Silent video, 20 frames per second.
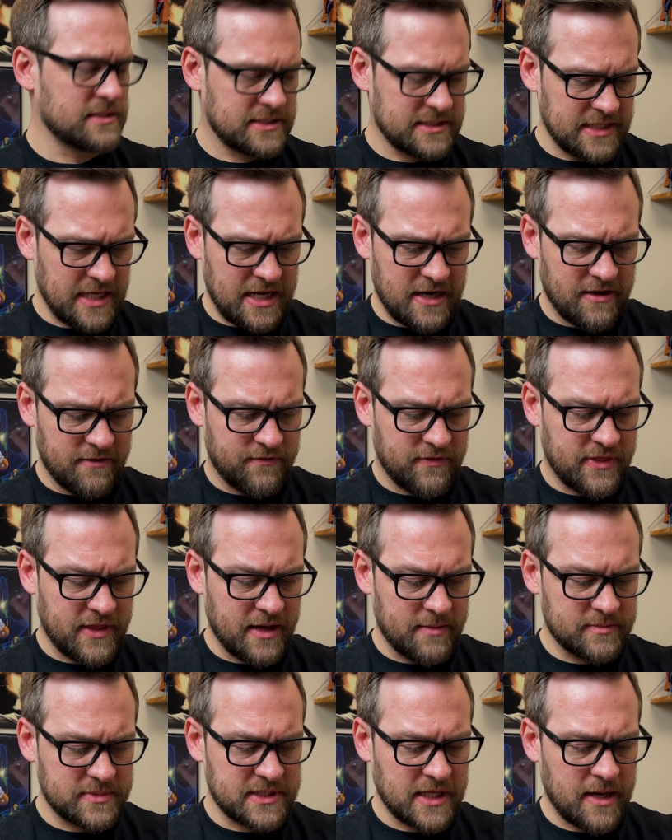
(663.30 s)
Set of
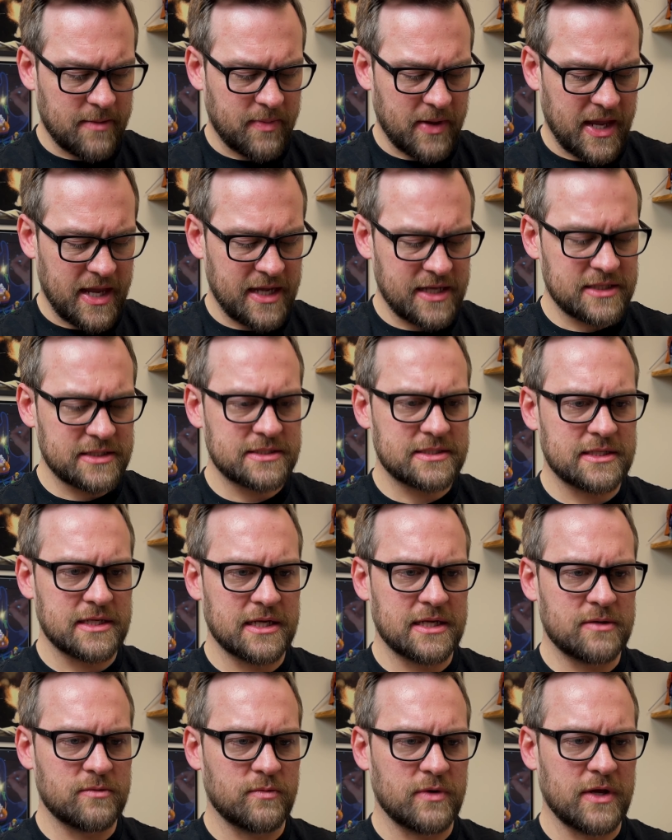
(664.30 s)
thumbs up hands
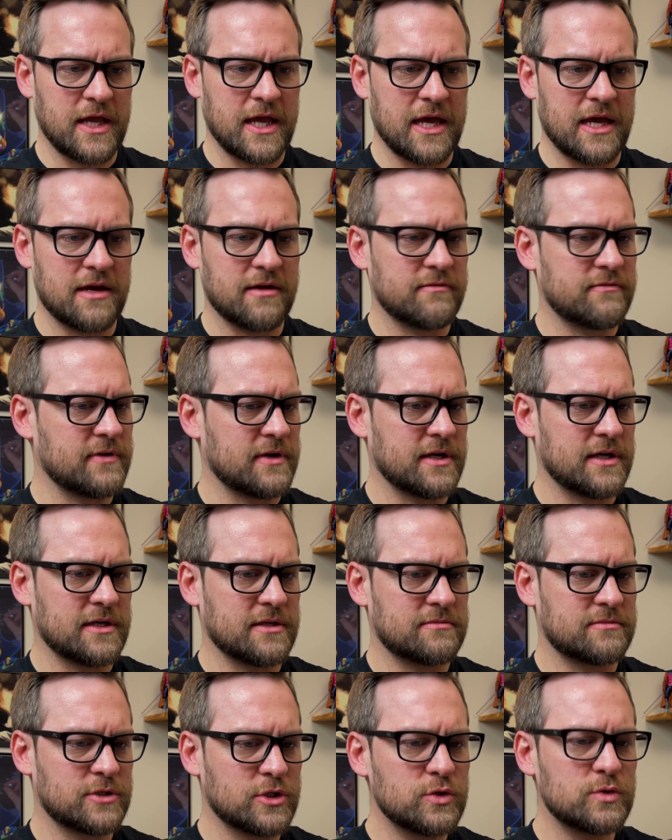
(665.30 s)
that we have
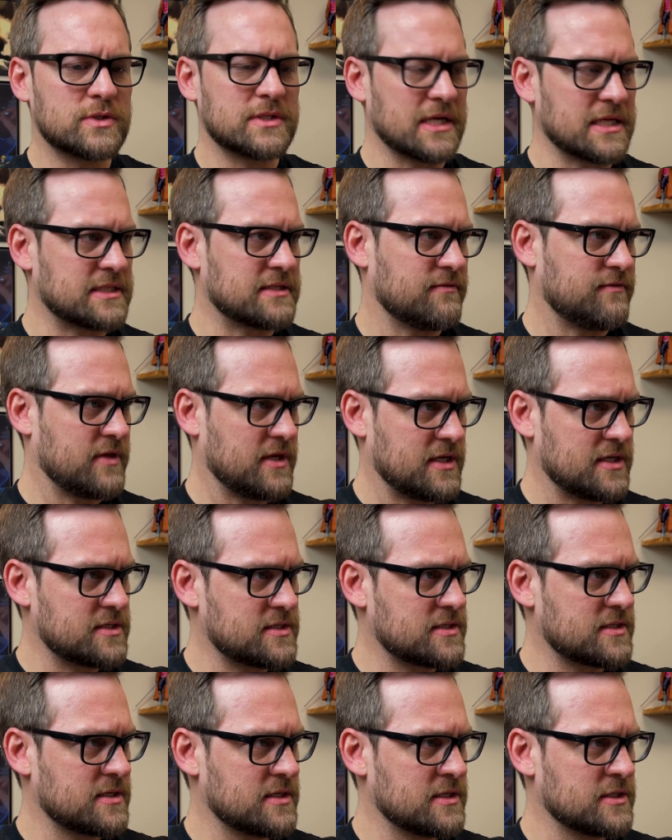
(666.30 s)
uh, two sets of
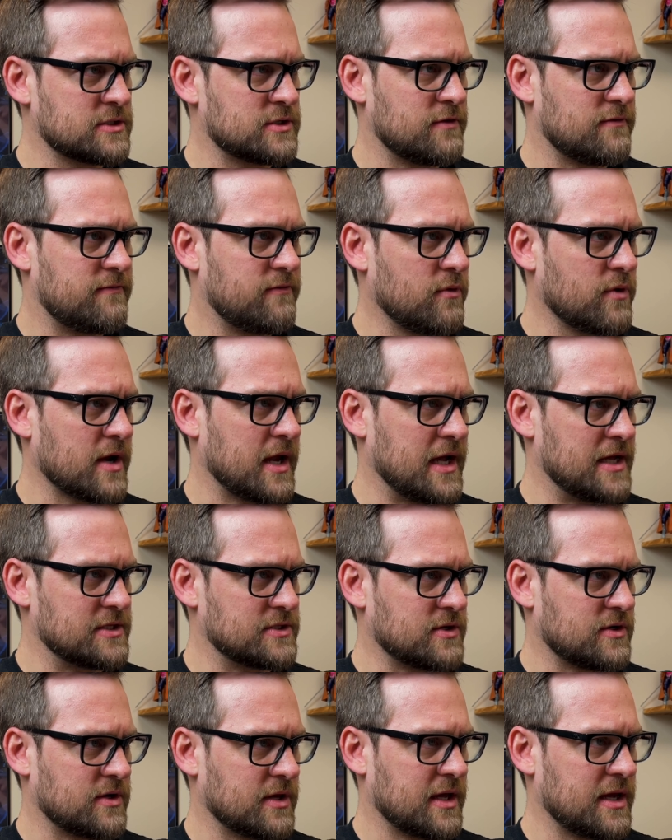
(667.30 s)
these. So four hands
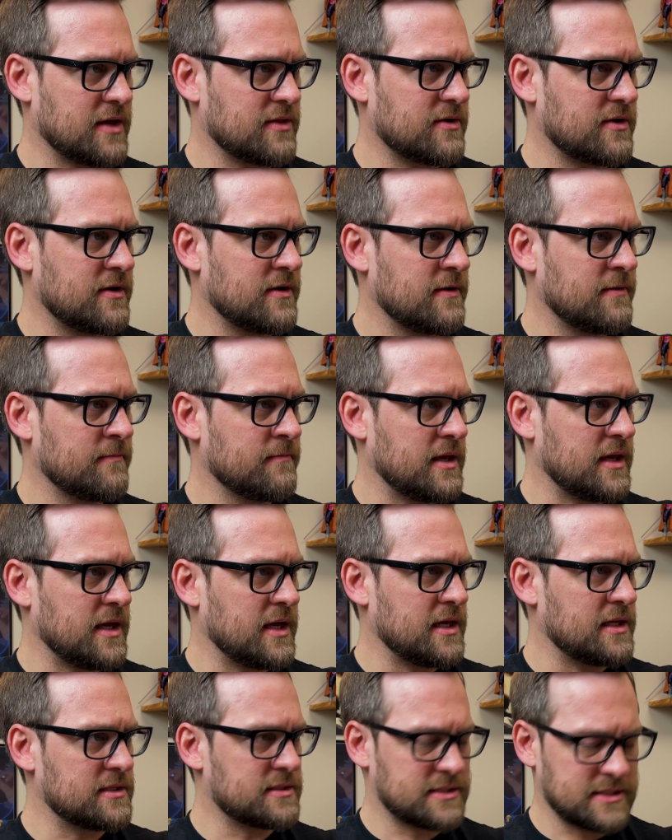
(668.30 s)
all together
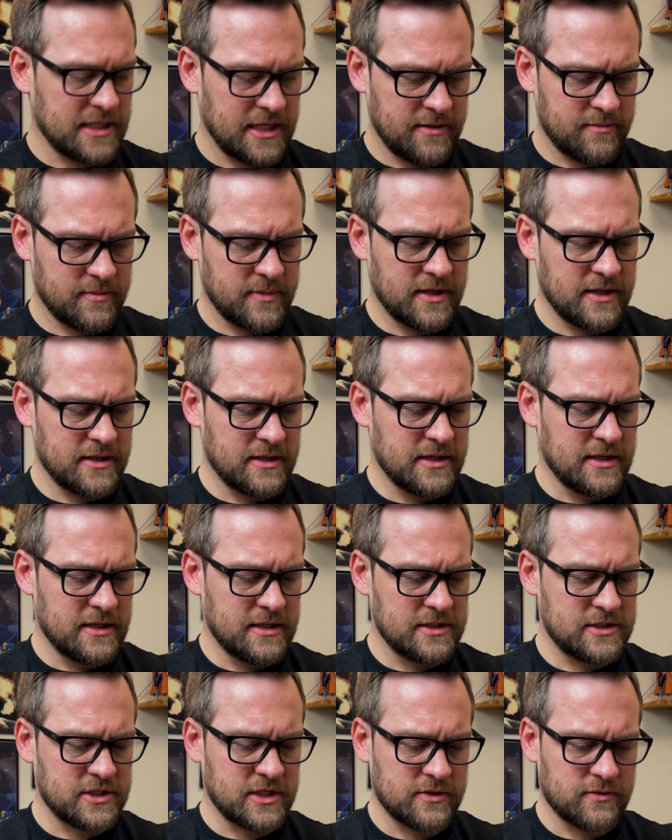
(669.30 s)
and same
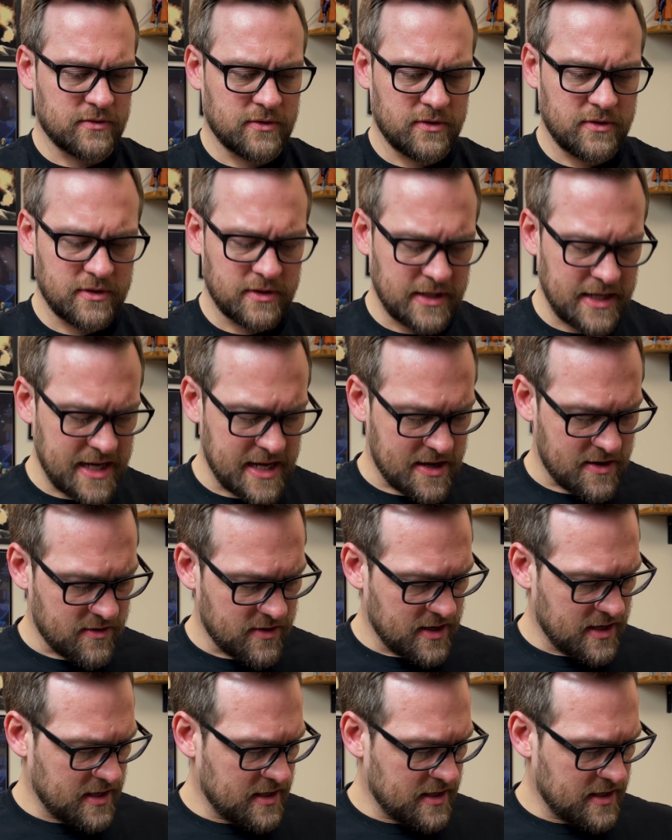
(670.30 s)
general layout.